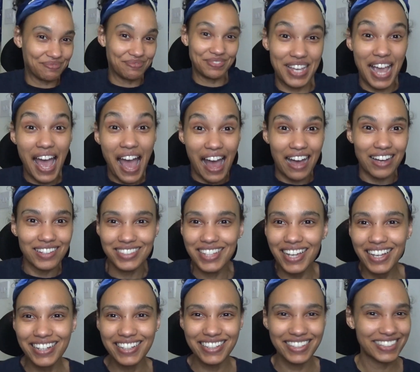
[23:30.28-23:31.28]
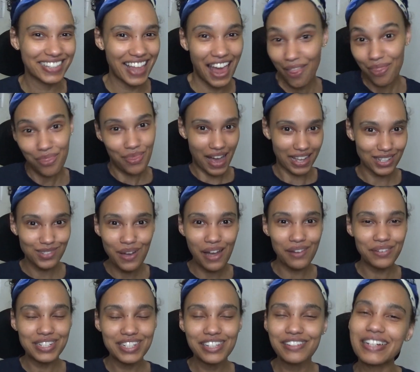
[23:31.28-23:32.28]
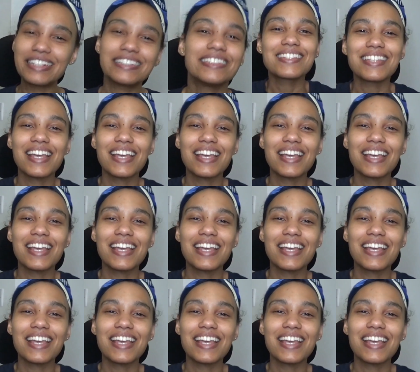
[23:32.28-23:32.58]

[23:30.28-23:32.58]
Yeah. That's why we do it.